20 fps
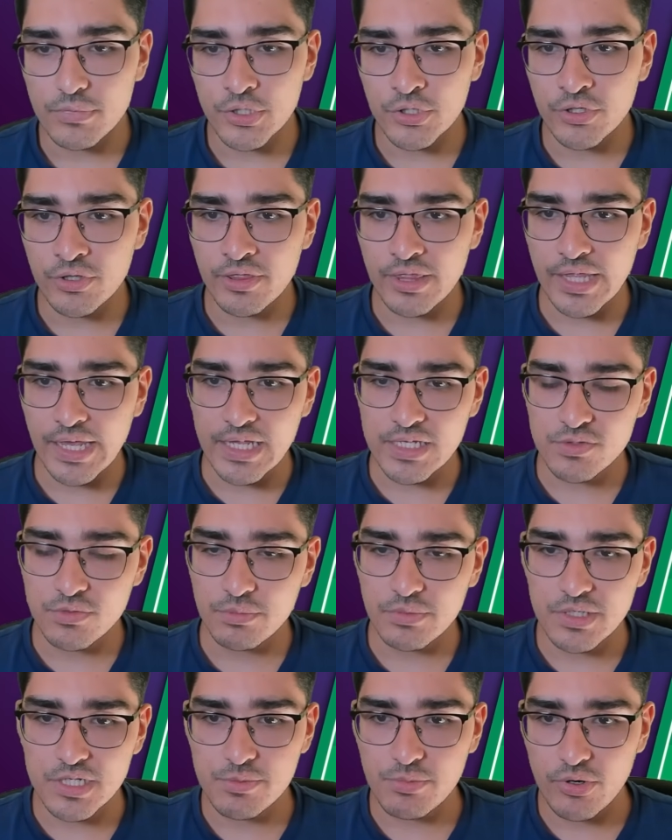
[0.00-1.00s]
good things
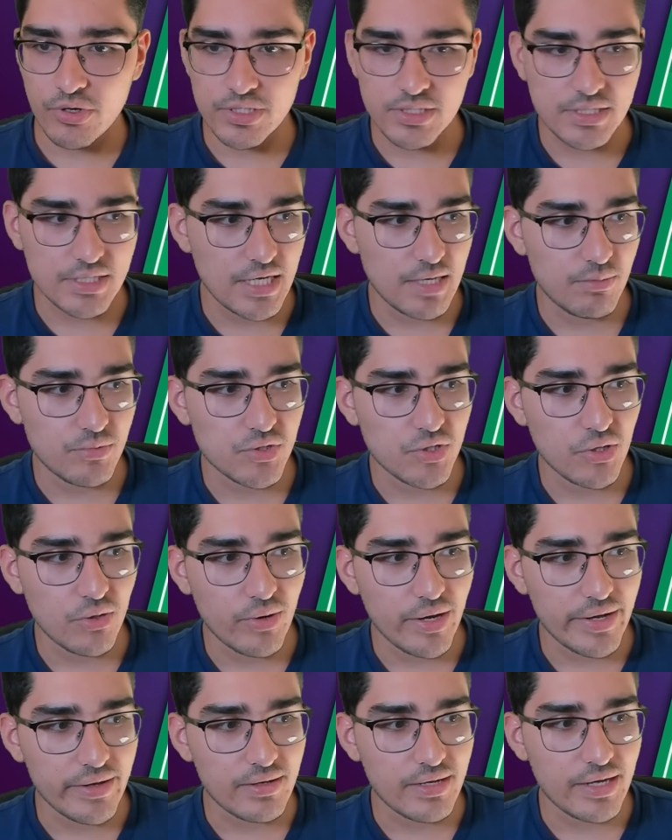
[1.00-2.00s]
from the Spurs team. So
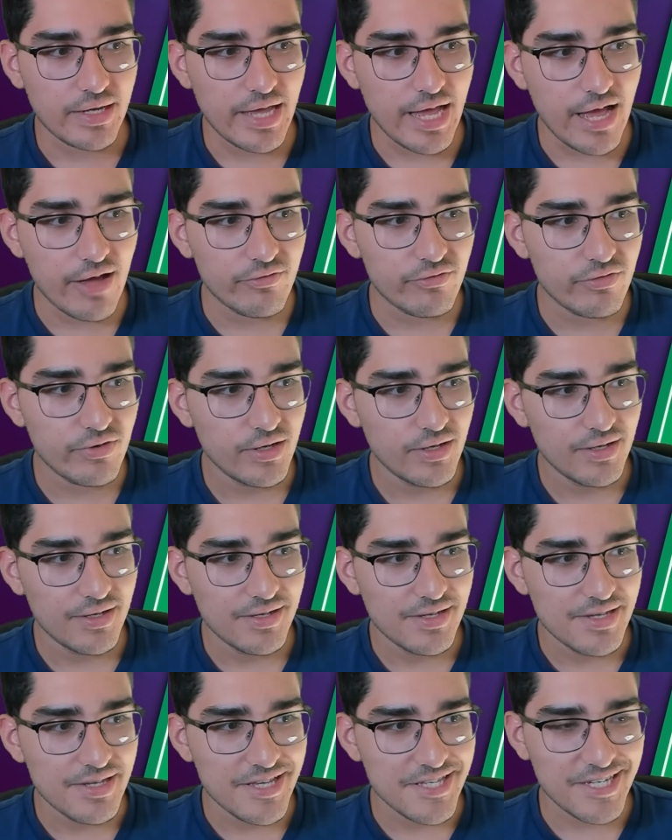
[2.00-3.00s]
I have
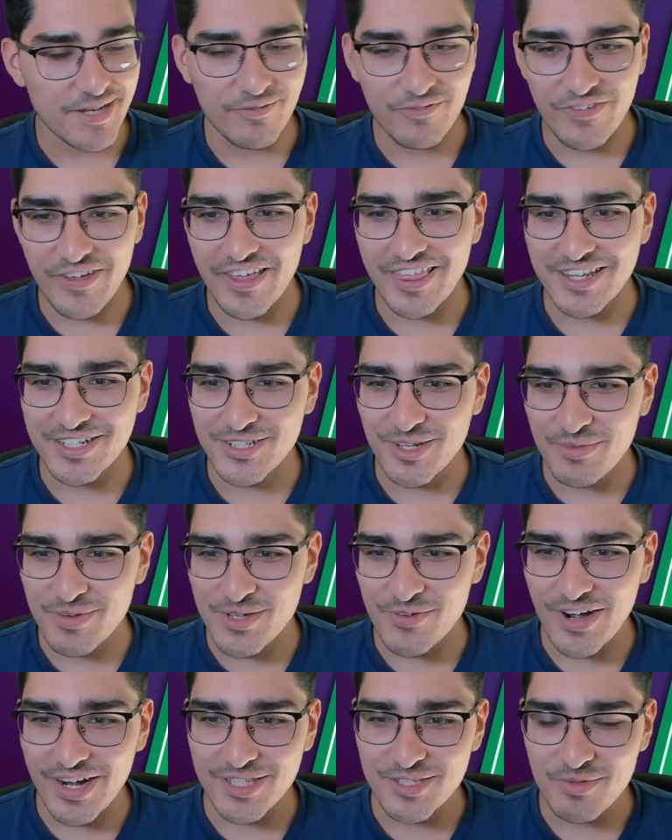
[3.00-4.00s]
some faith in Thomas
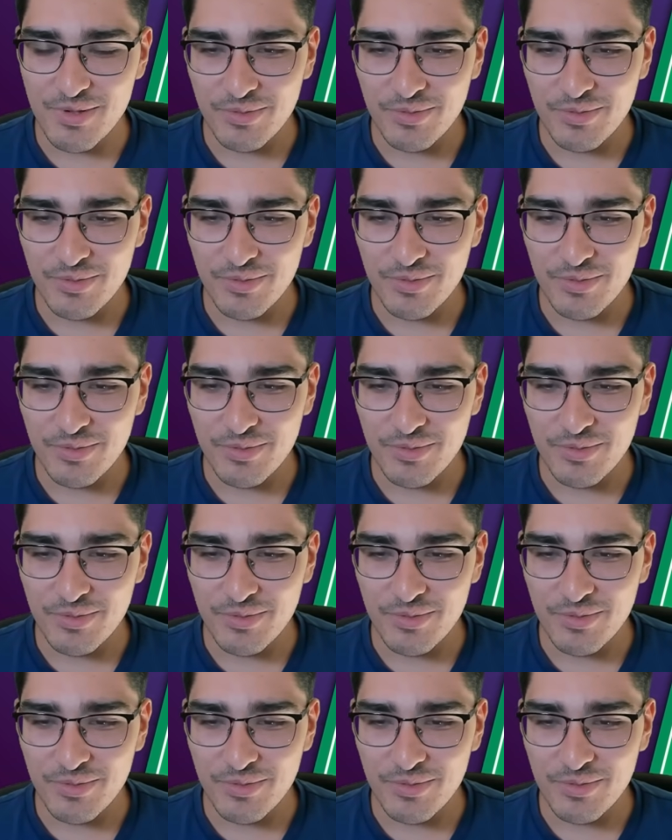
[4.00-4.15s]
Frank to be